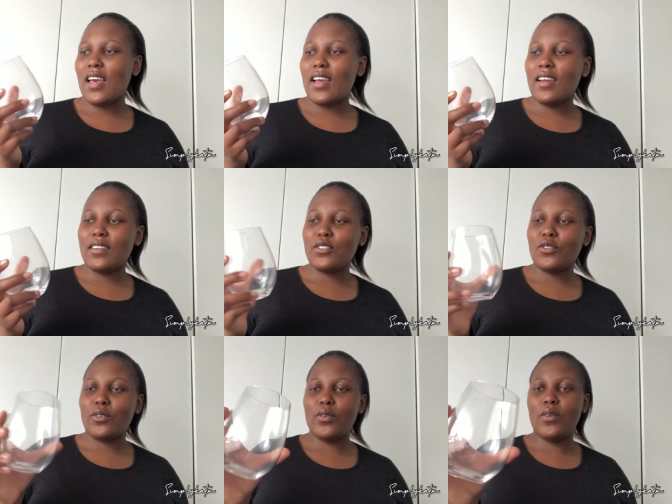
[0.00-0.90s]
and you
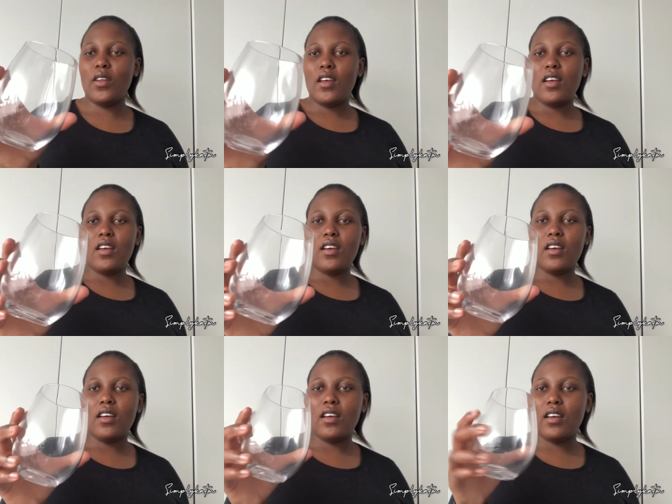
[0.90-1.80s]
know
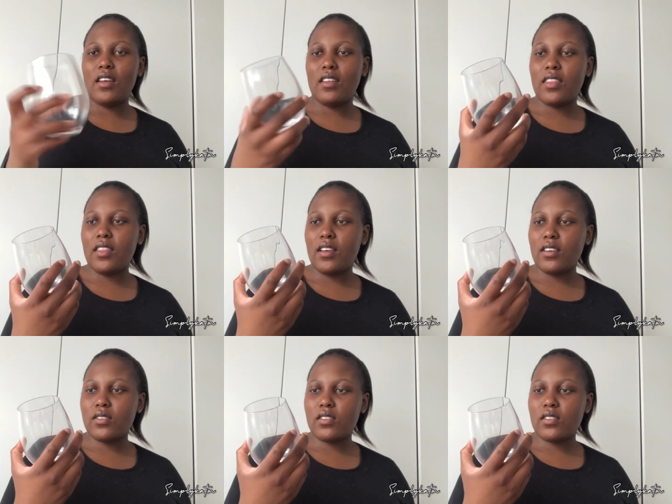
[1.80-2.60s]
I think